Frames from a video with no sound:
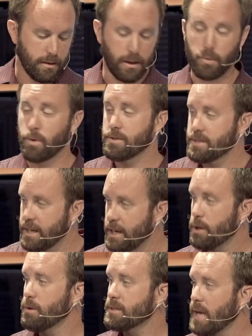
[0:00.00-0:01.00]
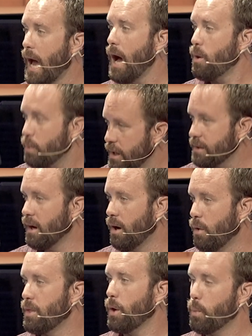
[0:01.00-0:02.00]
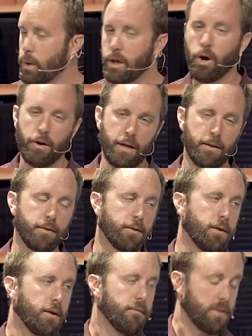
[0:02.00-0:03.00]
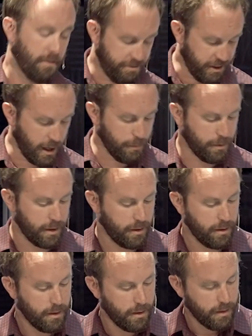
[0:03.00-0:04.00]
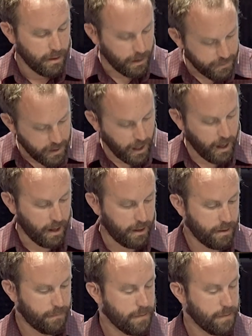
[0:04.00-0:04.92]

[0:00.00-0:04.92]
In other words, here is how we know that we are in the family of God,